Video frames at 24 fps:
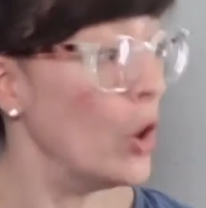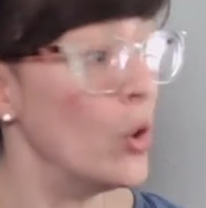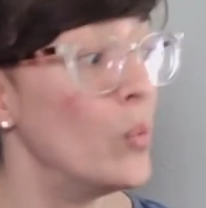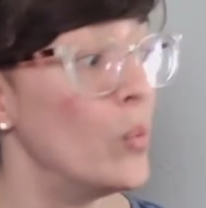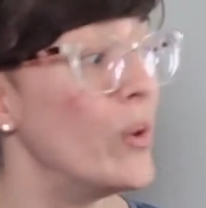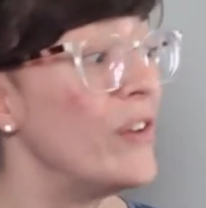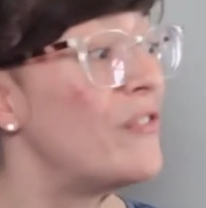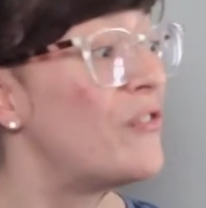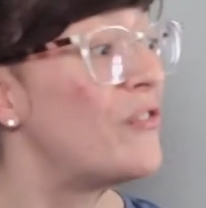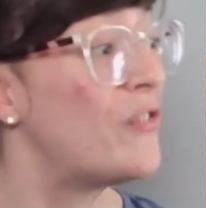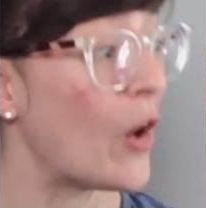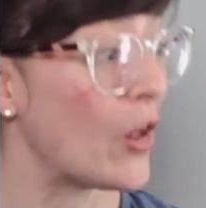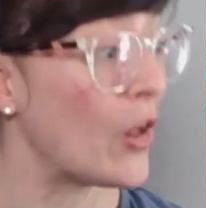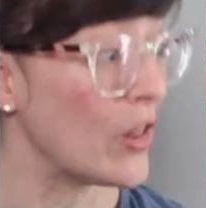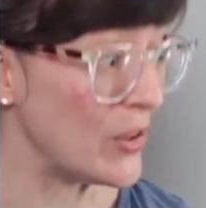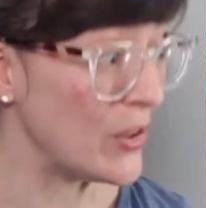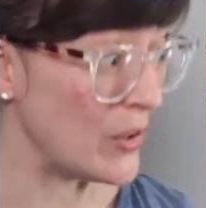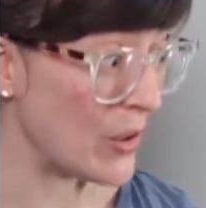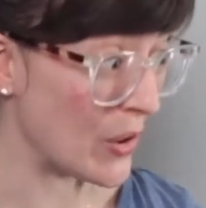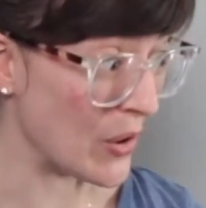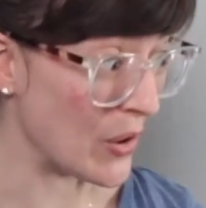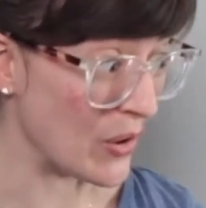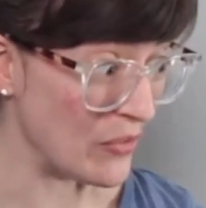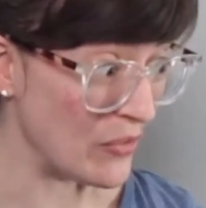We've
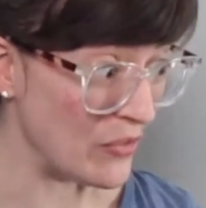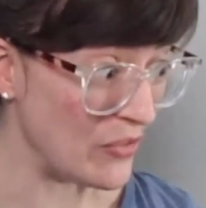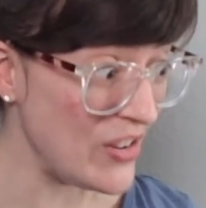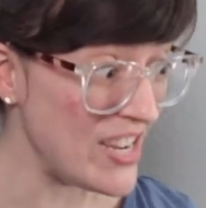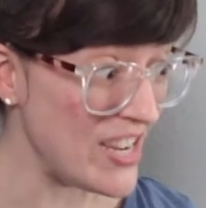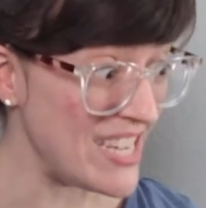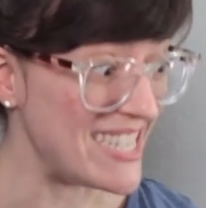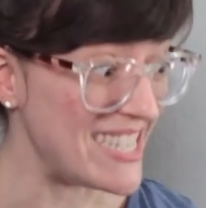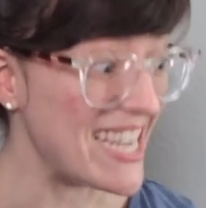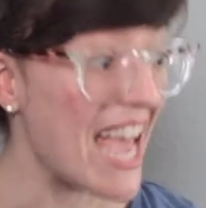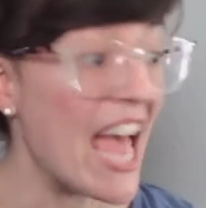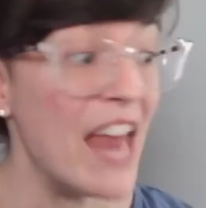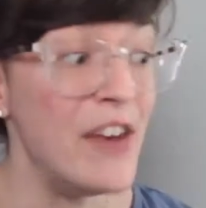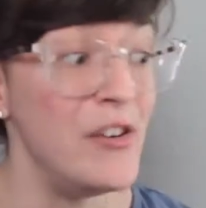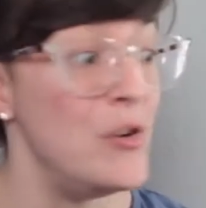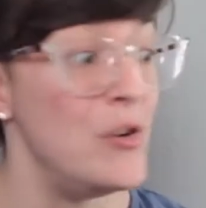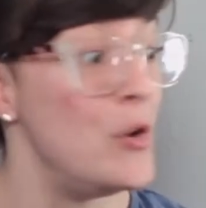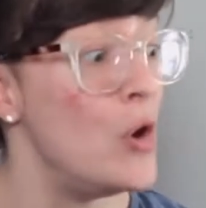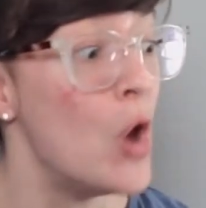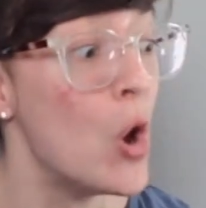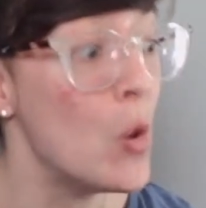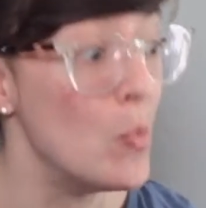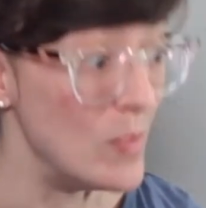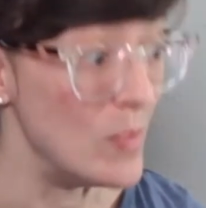fallen on our feet,
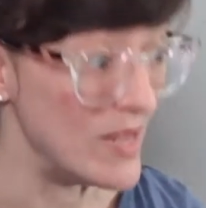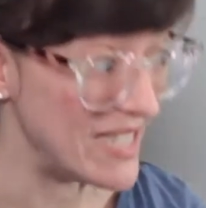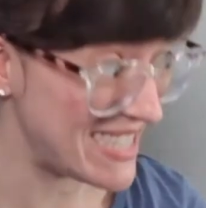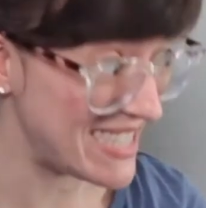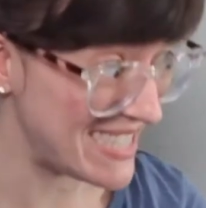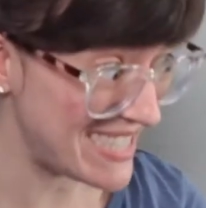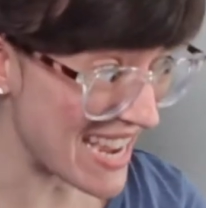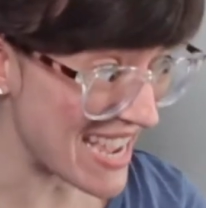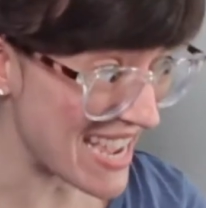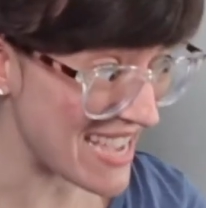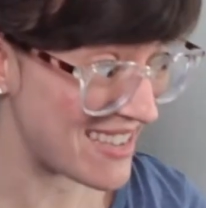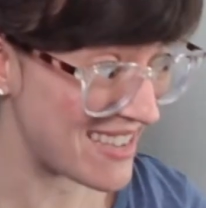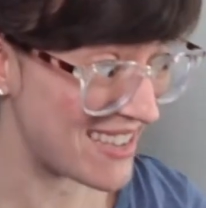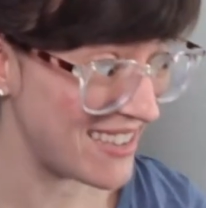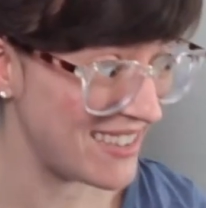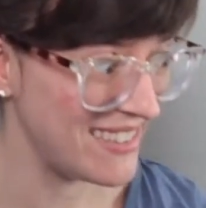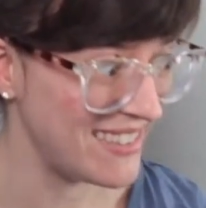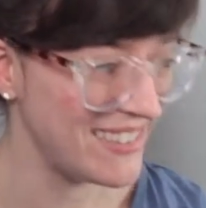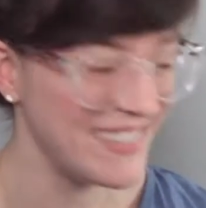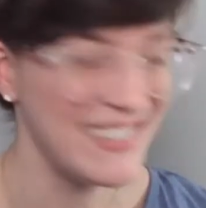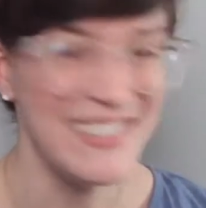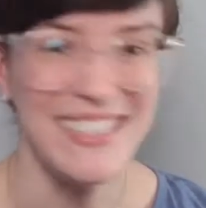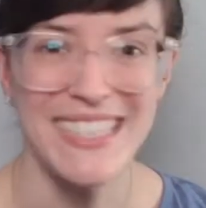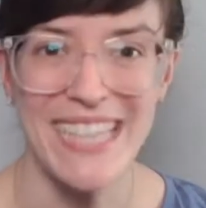and no mistake,
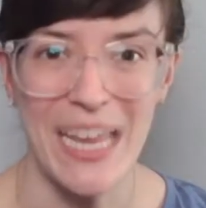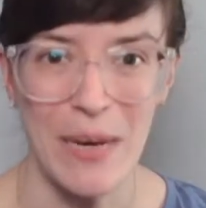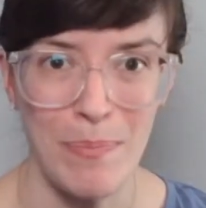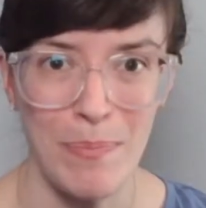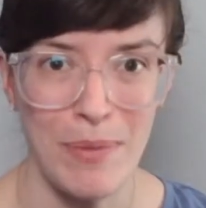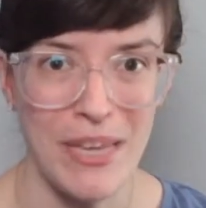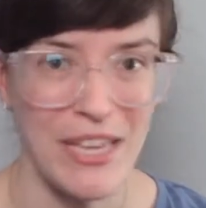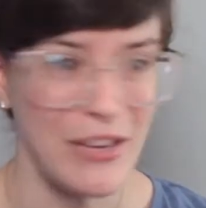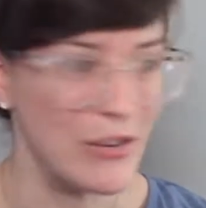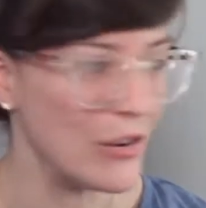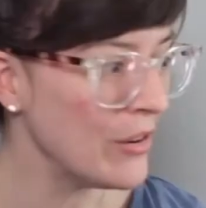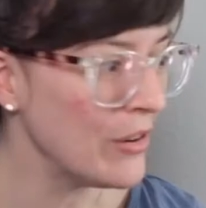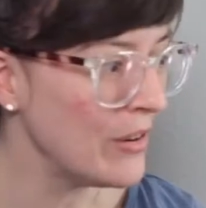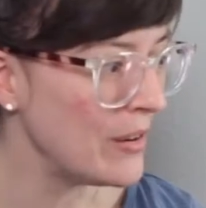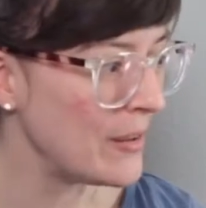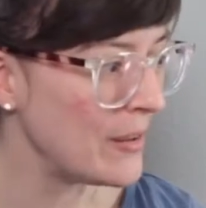said Peter.